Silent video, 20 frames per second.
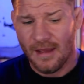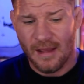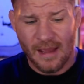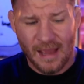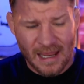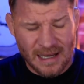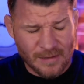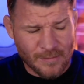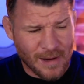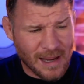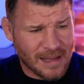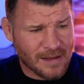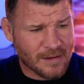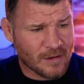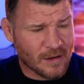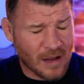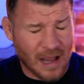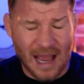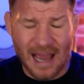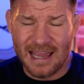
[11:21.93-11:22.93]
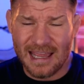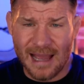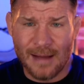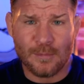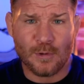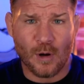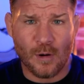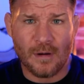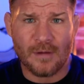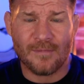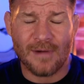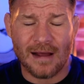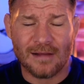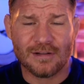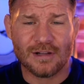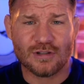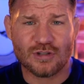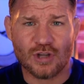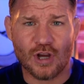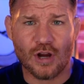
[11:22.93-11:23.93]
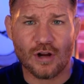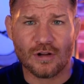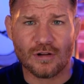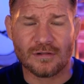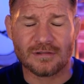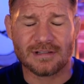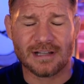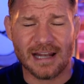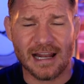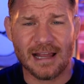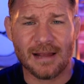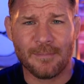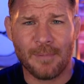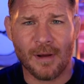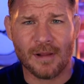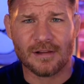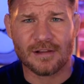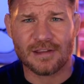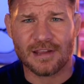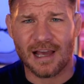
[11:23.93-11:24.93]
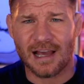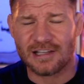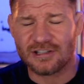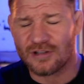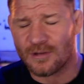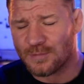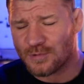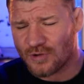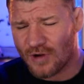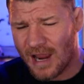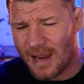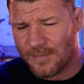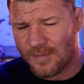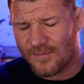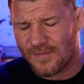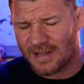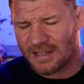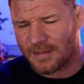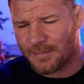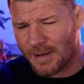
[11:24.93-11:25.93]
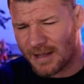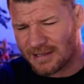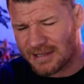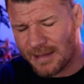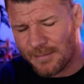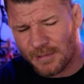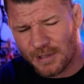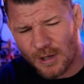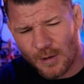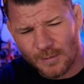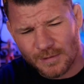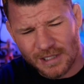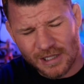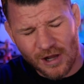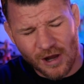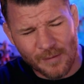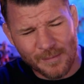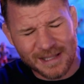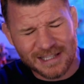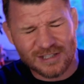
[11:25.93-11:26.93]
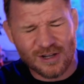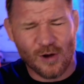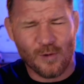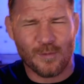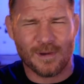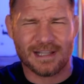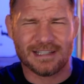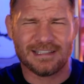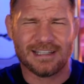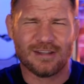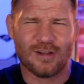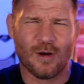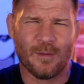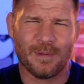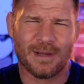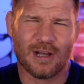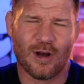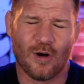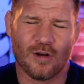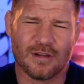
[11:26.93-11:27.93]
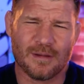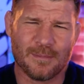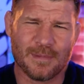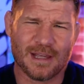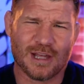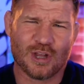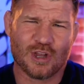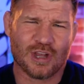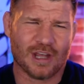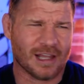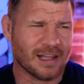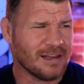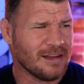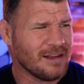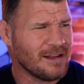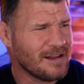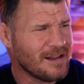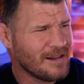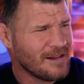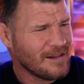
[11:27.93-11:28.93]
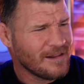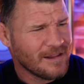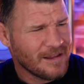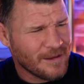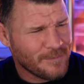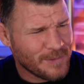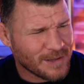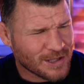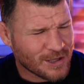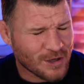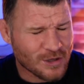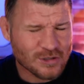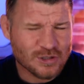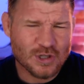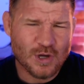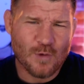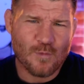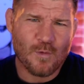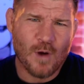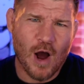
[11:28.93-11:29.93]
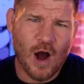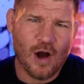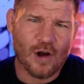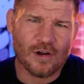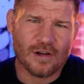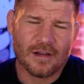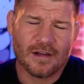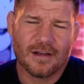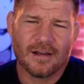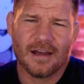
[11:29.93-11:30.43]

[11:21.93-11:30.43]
Anyway, I am going around in circles and I apologize. Subscribe and ring the bell. Let me know in the comments. Go easy. Don't be calling me a shill because you're wrong.